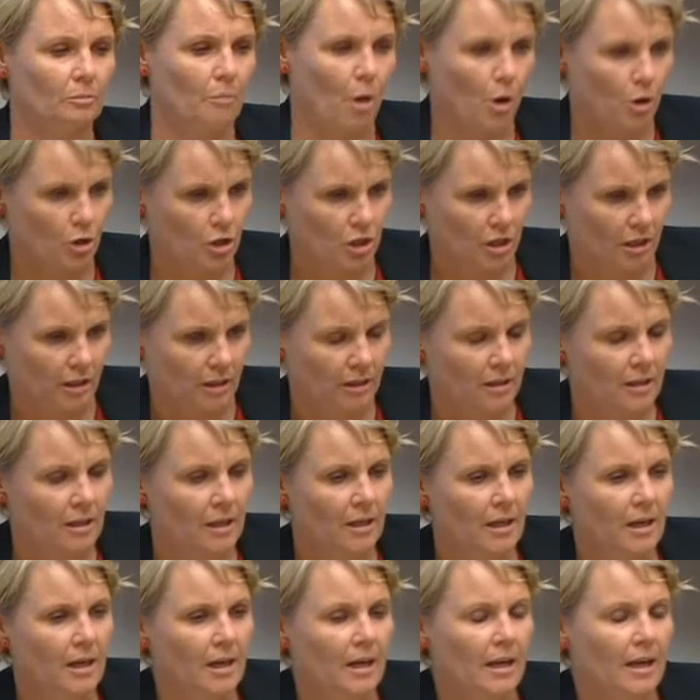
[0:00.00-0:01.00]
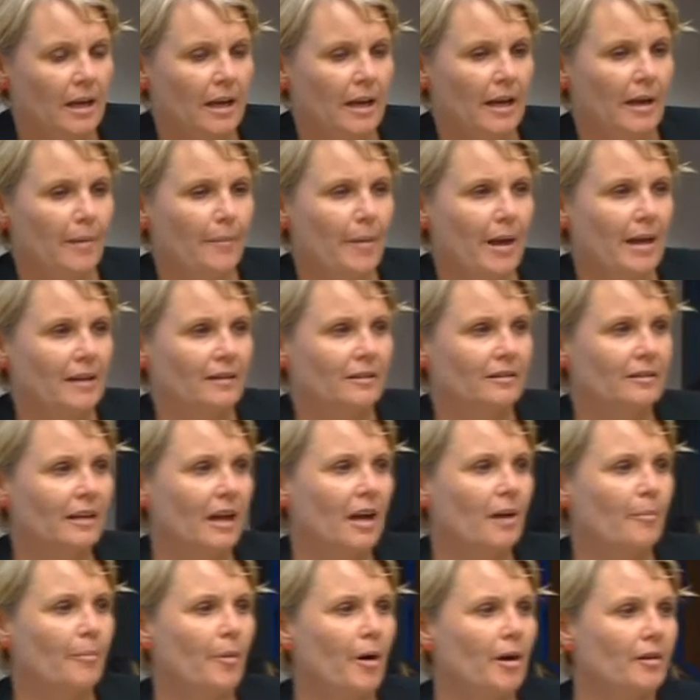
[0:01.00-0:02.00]
motion and
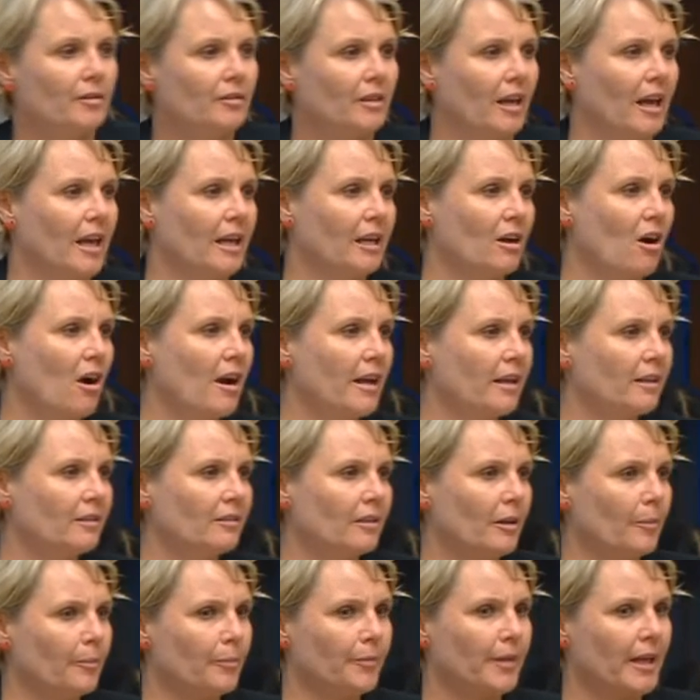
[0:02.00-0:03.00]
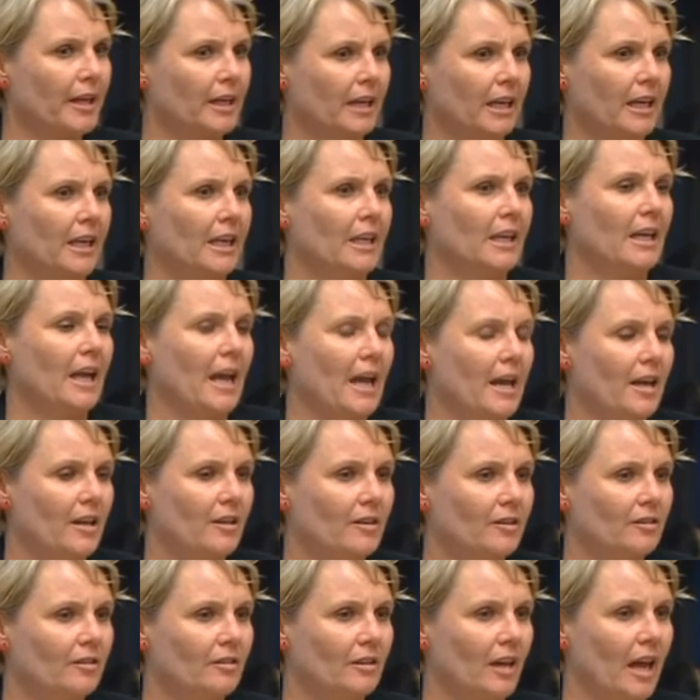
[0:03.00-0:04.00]
start by saying I accept that he
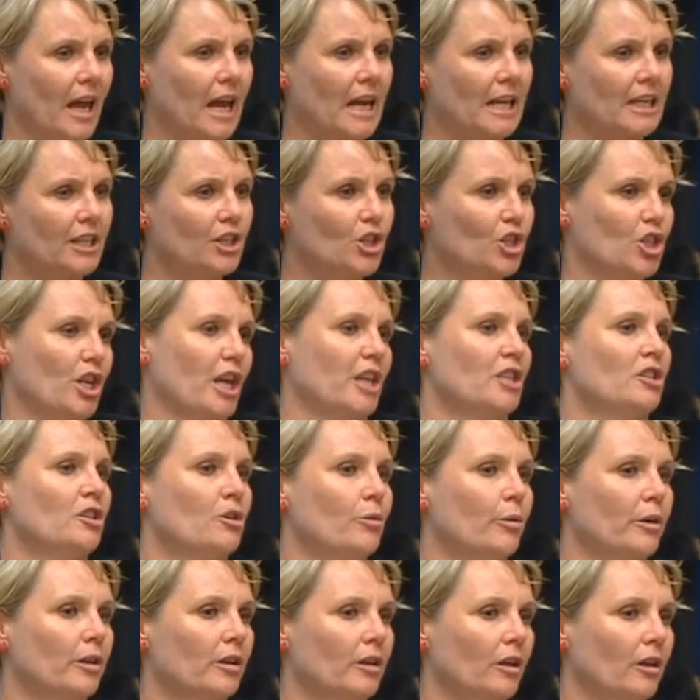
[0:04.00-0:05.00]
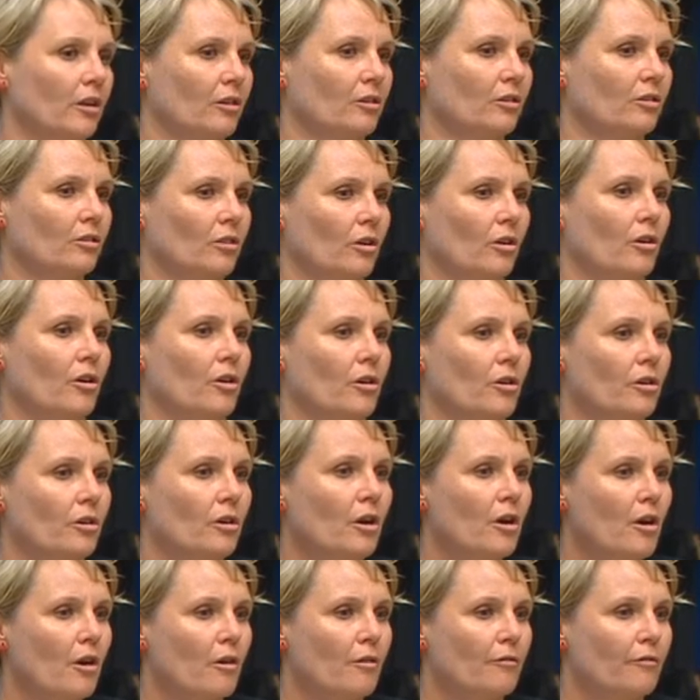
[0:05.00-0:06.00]
has a genuine concern
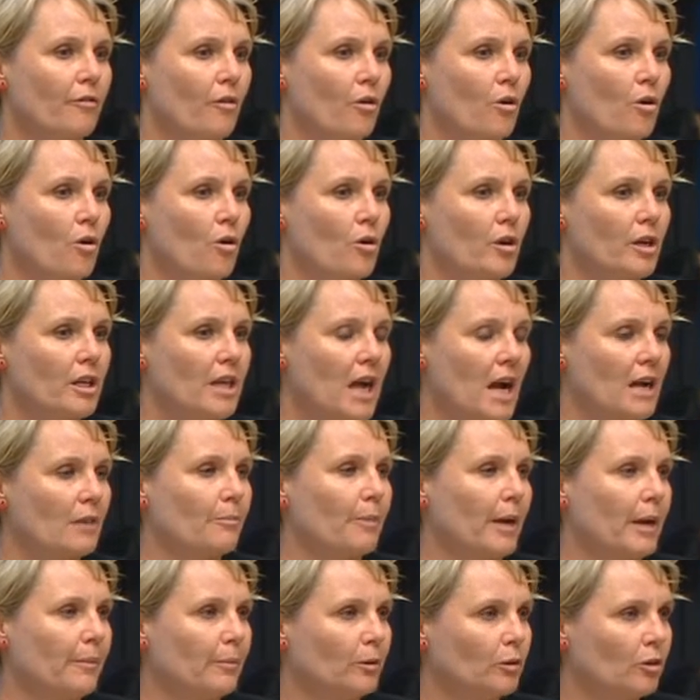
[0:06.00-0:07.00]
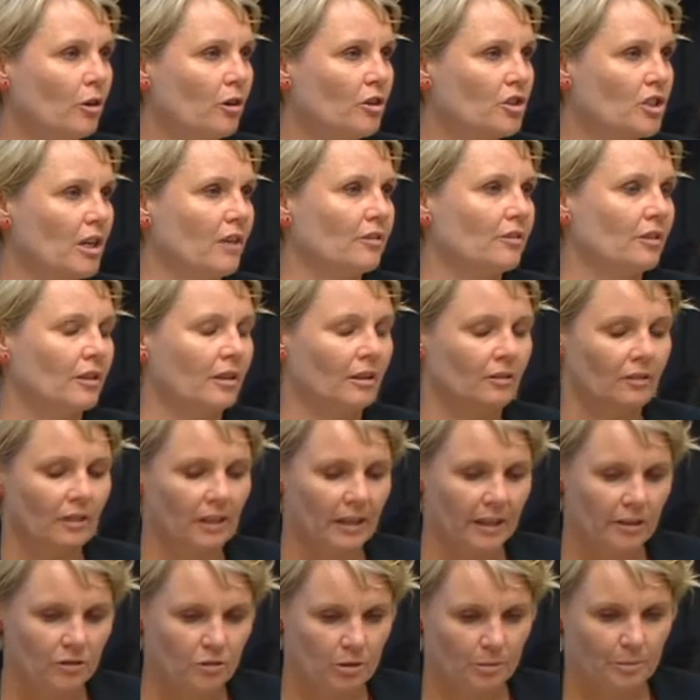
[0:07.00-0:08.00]
for young people, not just in his
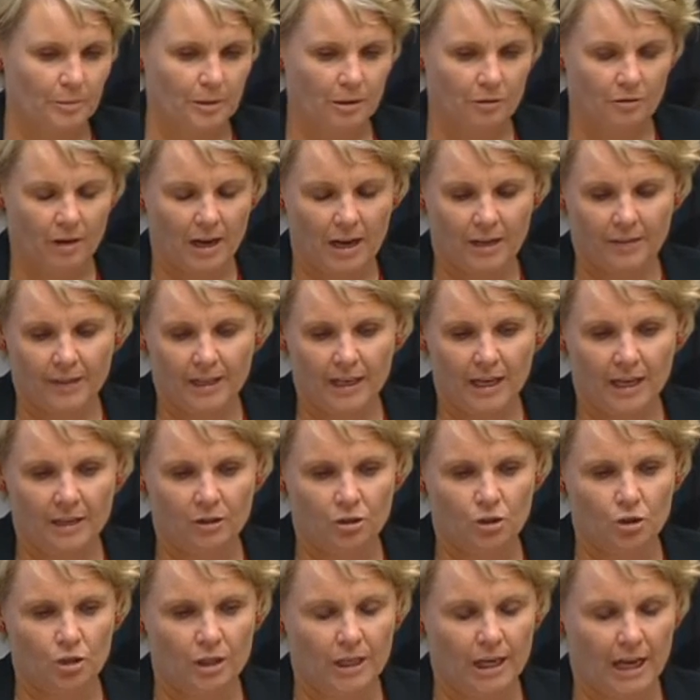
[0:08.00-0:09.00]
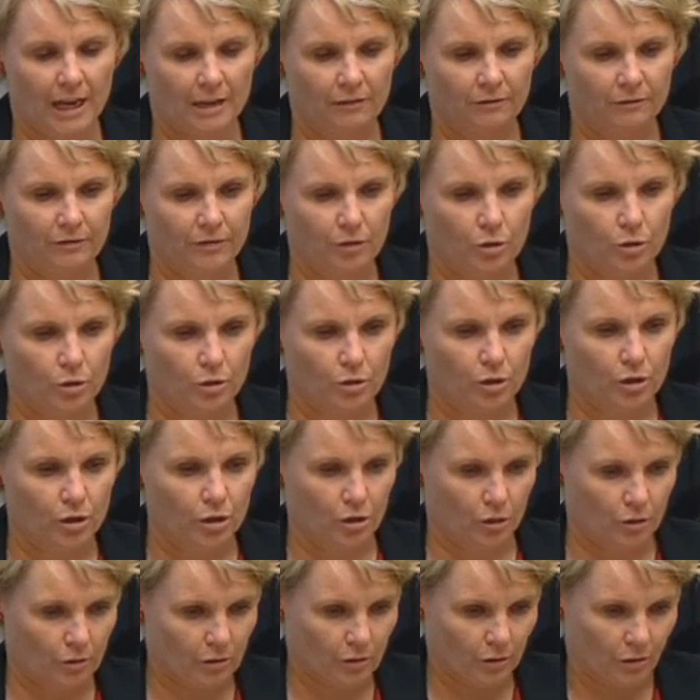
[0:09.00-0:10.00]
electorate but around the country, and for
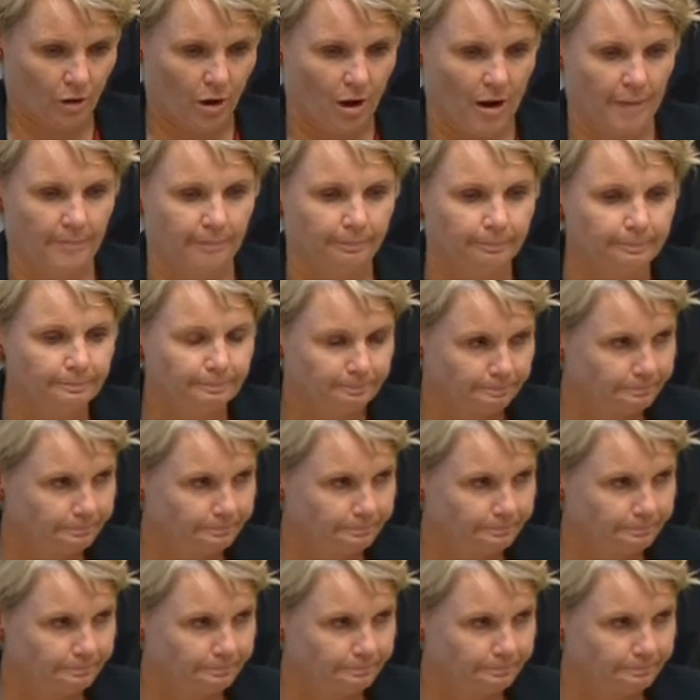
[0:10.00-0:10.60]
youth crime.